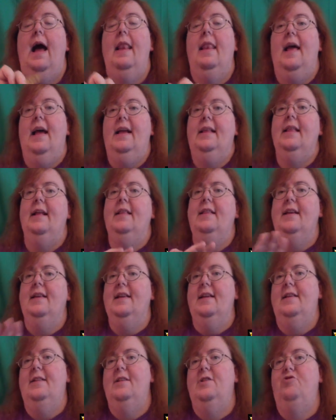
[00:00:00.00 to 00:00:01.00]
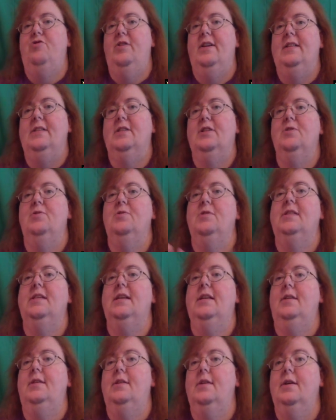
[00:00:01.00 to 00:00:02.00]
I like that they did the
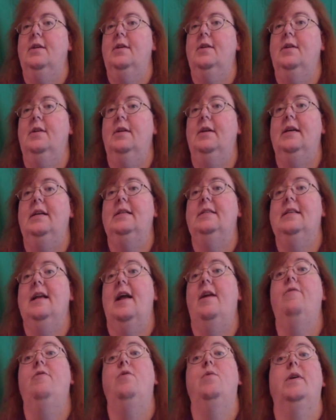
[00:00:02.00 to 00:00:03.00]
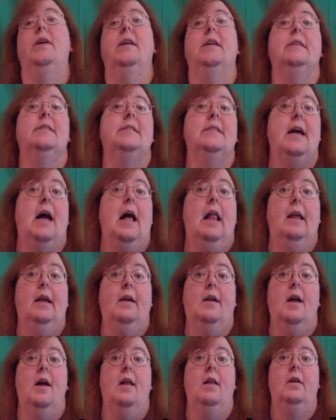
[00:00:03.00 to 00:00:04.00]
translucent instead of doing it a
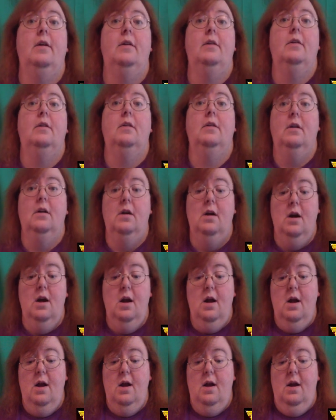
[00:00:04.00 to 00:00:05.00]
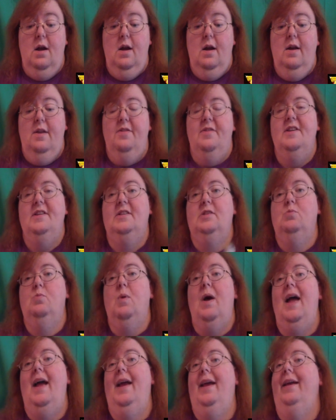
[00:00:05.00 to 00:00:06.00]
solid color.
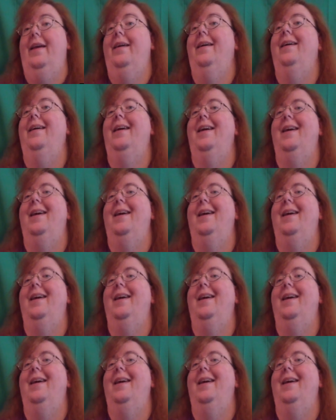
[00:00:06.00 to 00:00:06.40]
This way